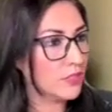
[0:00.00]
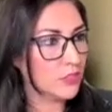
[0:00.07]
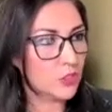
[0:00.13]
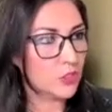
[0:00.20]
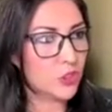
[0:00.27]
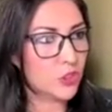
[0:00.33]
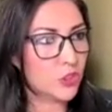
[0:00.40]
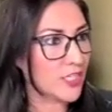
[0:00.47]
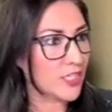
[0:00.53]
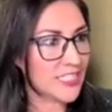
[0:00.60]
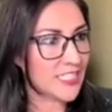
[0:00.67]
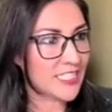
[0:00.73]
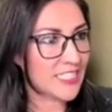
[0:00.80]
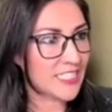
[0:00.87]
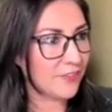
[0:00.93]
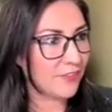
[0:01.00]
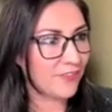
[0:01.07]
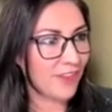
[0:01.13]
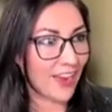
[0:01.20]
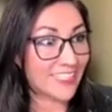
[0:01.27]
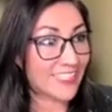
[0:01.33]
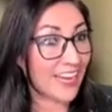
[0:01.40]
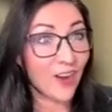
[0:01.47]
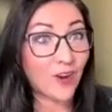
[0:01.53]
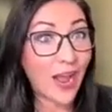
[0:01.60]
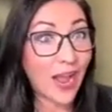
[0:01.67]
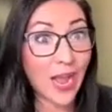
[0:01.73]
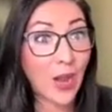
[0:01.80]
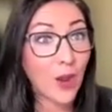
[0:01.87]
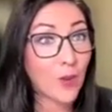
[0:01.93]
just to find out
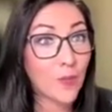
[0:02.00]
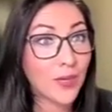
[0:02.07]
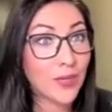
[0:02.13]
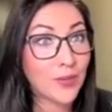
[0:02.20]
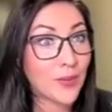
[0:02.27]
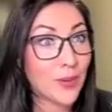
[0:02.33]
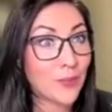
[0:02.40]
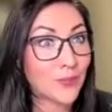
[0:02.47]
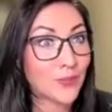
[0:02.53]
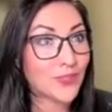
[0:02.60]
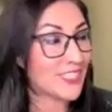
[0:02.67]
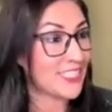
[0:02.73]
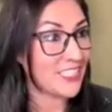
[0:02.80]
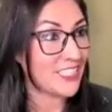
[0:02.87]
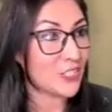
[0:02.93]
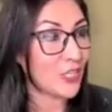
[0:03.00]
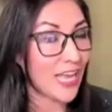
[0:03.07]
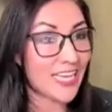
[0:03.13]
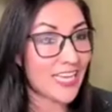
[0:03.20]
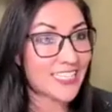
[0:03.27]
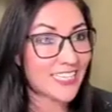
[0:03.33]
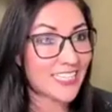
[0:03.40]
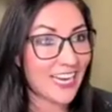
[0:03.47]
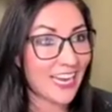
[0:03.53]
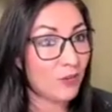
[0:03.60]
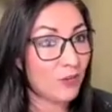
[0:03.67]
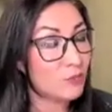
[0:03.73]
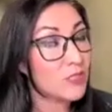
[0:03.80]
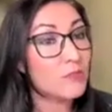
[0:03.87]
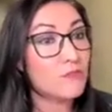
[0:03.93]
how many members in each class that I had
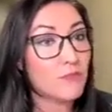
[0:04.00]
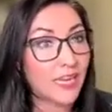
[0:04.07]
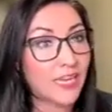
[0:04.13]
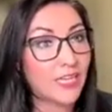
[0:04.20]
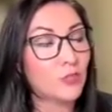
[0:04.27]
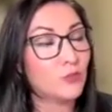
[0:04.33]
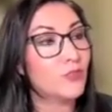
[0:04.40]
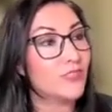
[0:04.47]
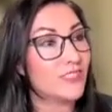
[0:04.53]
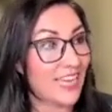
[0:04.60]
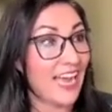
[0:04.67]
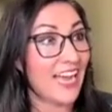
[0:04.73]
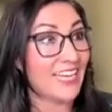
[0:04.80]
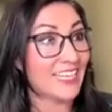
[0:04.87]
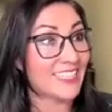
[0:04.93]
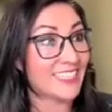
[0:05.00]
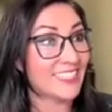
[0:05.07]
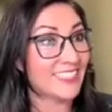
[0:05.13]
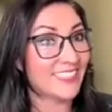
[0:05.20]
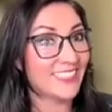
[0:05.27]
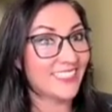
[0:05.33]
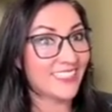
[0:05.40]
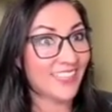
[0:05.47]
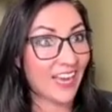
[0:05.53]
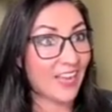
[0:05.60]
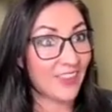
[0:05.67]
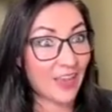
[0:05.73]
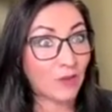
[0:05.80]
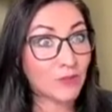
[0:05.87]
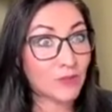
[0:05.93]
was a manual task.
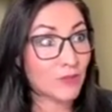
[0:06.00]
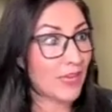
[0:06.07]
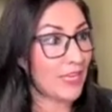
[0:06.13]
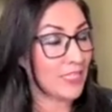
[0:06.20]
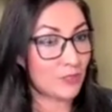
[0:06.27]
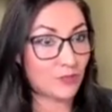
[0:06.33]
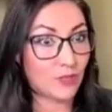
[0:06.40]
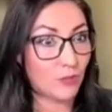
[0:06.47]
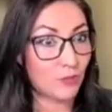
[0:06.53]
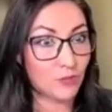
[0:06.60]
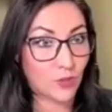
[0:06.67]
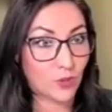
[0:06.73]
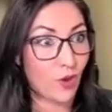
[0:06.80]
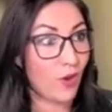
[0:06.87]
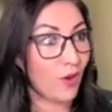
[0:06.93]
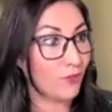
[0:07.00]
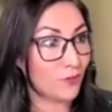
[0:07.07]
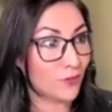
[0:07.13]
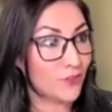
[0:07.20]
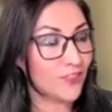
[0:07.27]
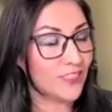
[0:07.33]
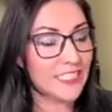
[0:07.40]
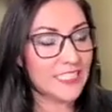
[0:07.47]
It was awful.